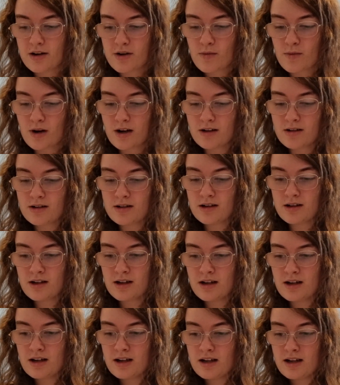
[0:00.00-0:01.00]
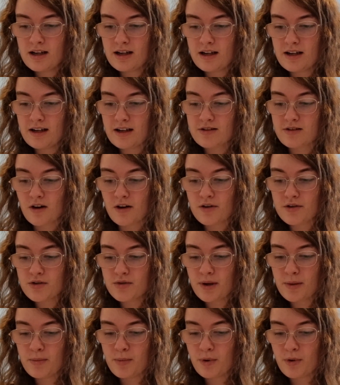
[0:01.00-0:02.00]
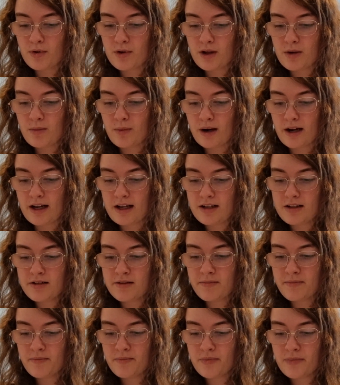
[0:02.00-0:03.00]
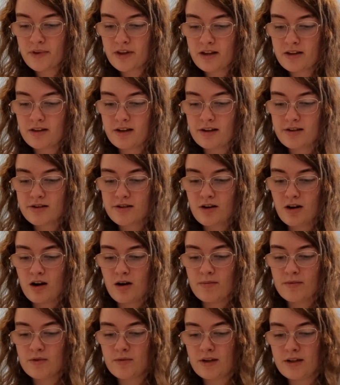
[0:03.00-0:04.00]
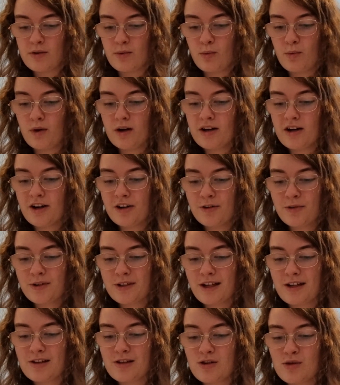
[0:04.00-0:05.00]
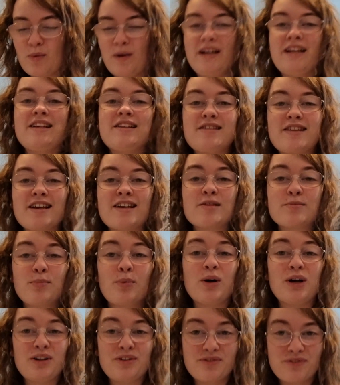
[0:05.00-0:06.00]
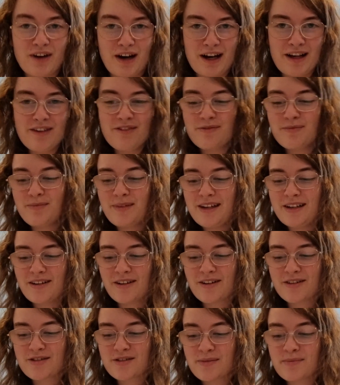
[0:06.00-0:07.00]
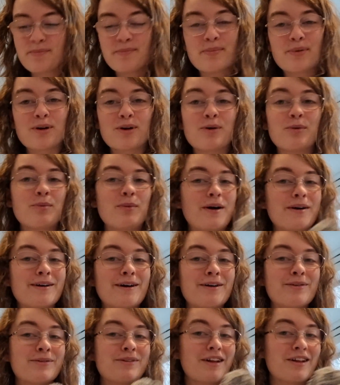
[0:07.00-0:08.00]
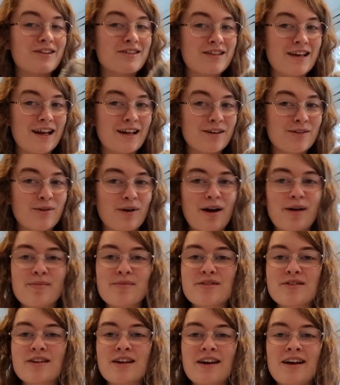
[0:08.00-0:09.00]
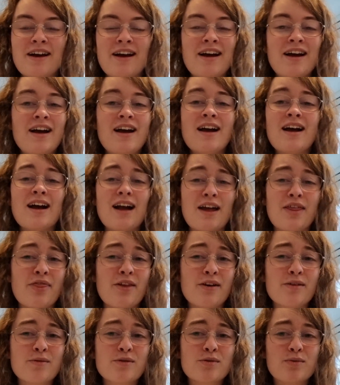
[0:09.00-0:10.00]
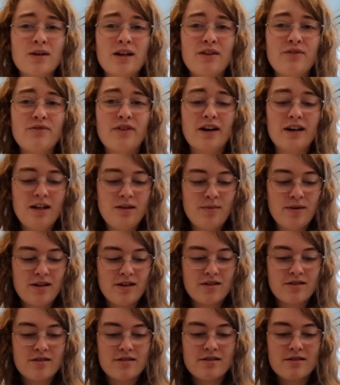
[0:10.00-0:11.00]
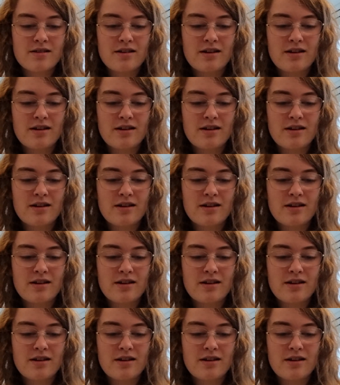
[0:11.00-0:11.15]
one. It is also a bulky weight. This comes with 126.5 meters per 110 grams. I thought it was really funny because